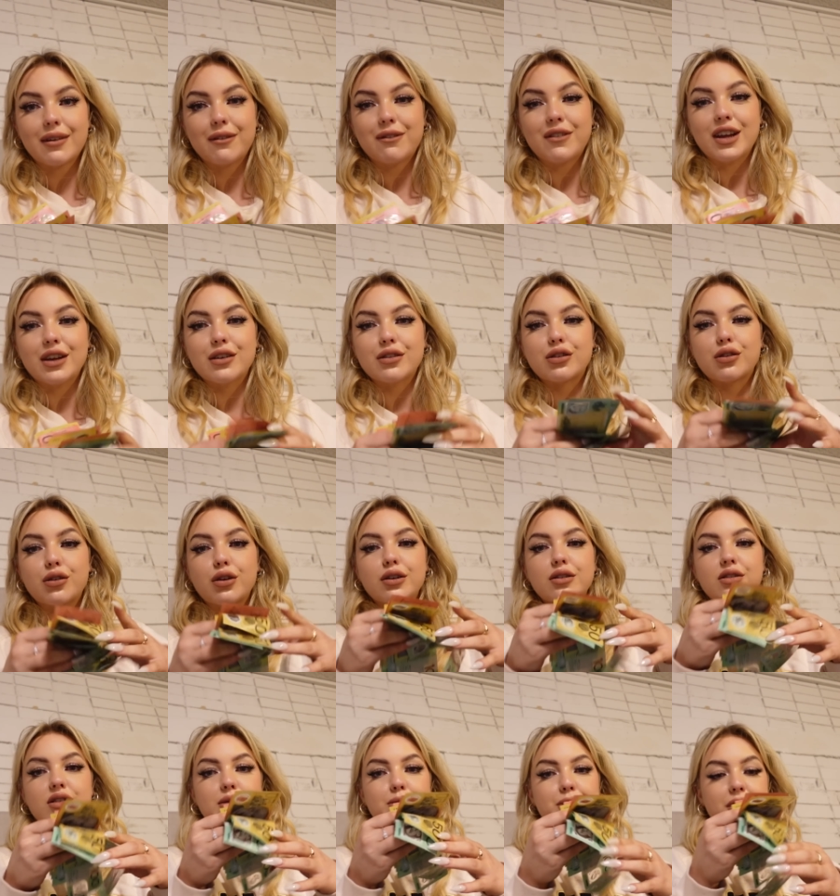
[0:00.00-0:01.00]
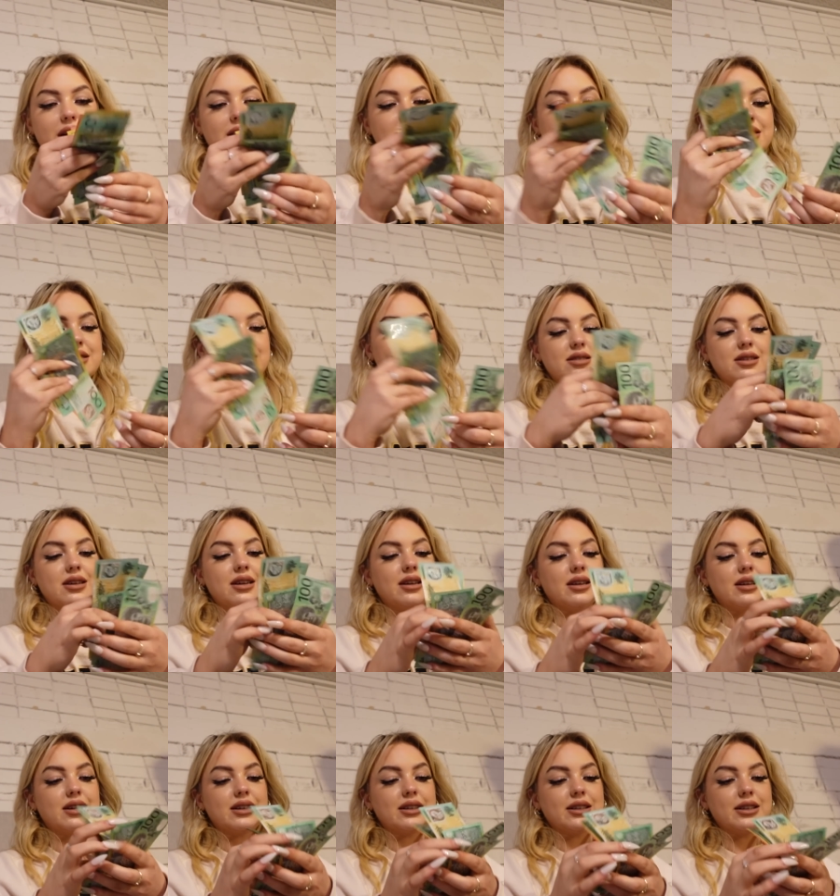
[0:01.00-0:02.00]
fingers crossed, but
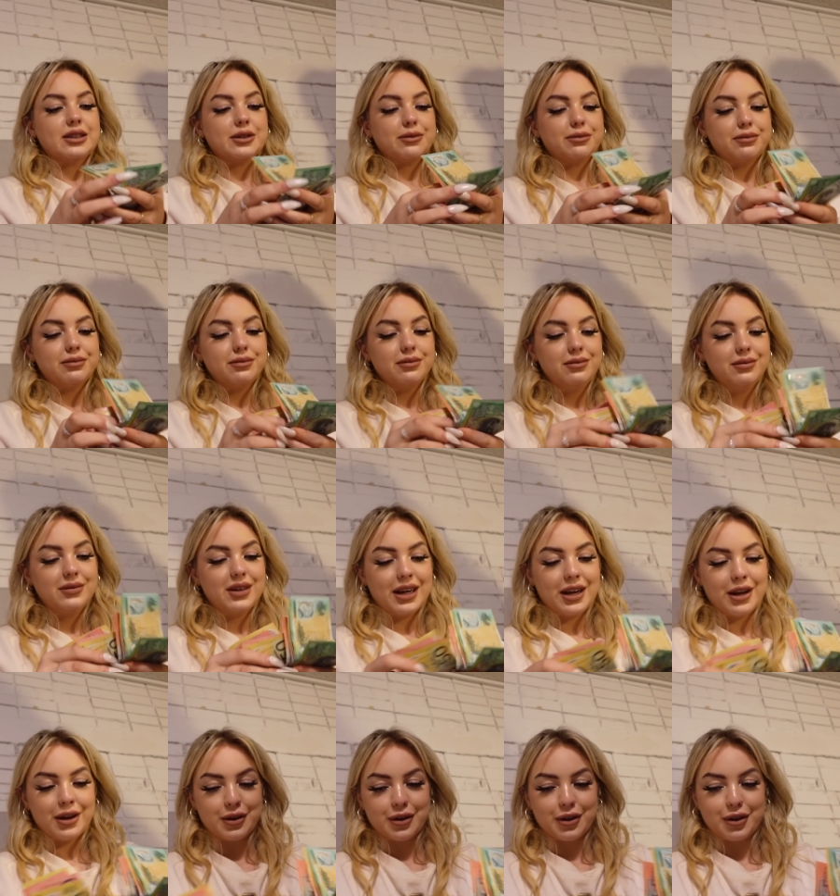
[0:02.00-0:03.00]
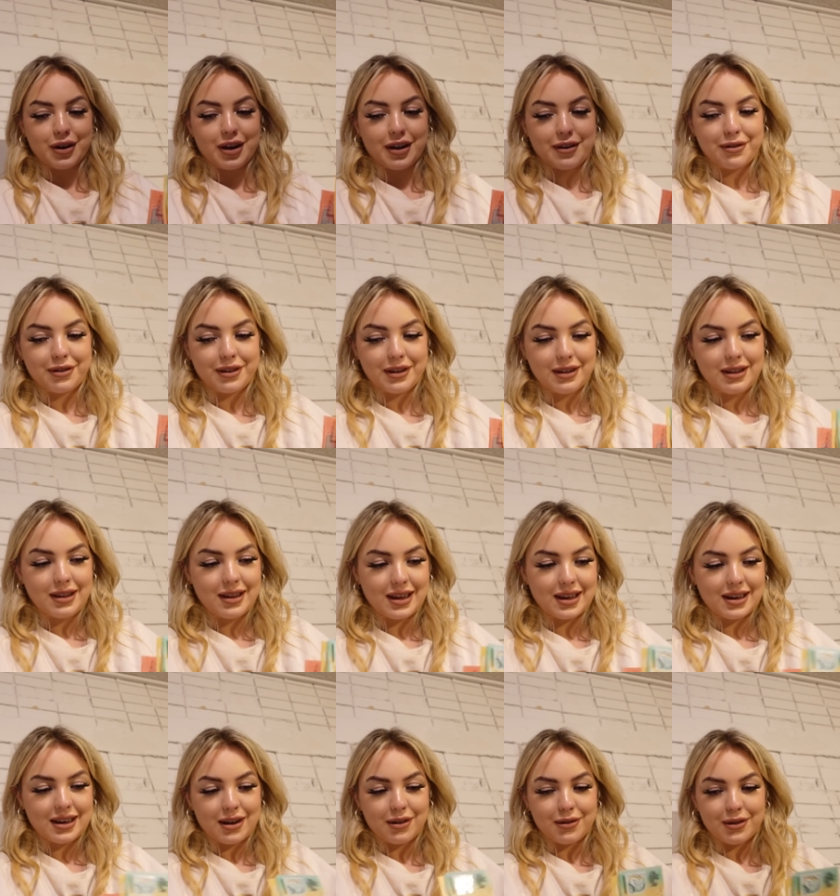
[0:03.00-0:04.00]
I don't know, I feel
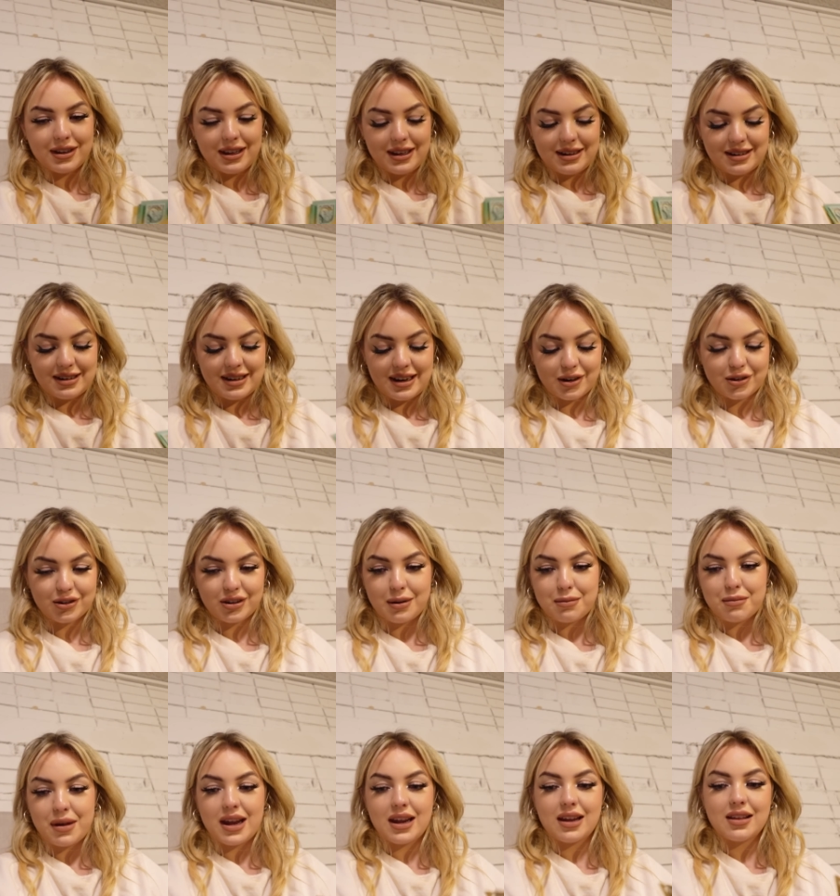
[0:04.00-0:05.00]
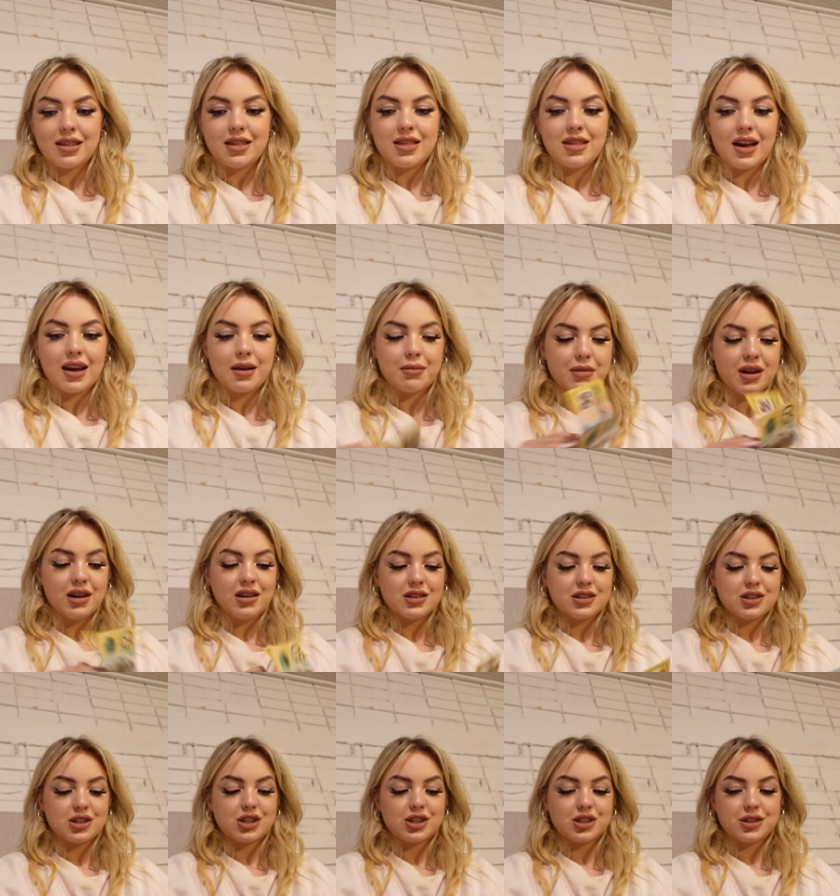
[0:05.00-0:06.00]
like I really didn't actually make that
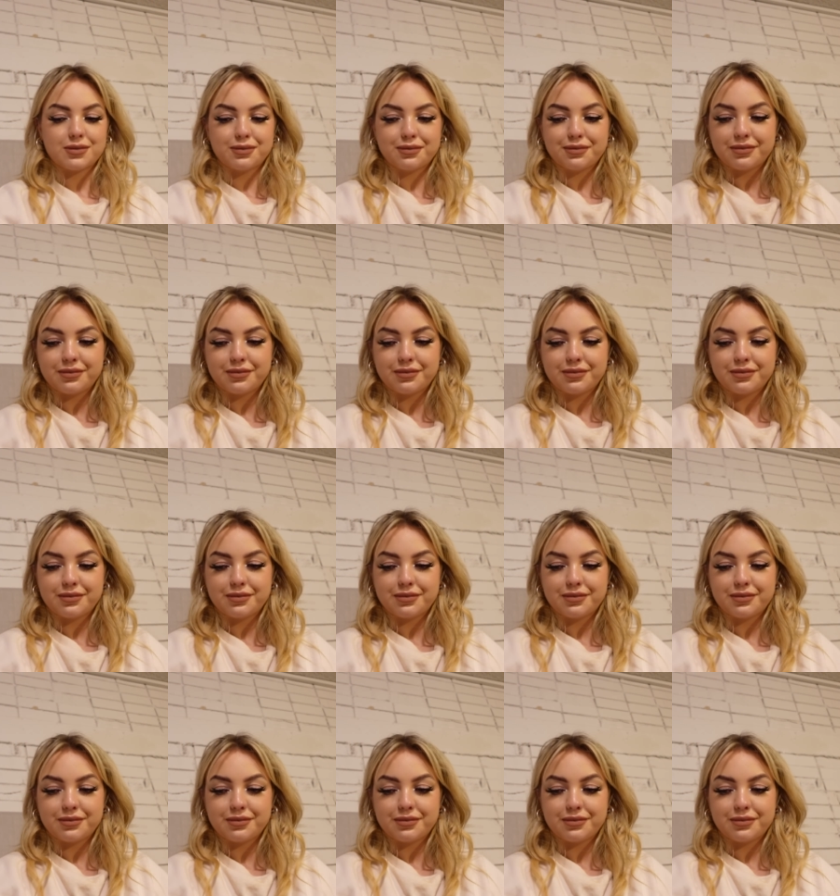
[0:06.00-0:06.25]
much.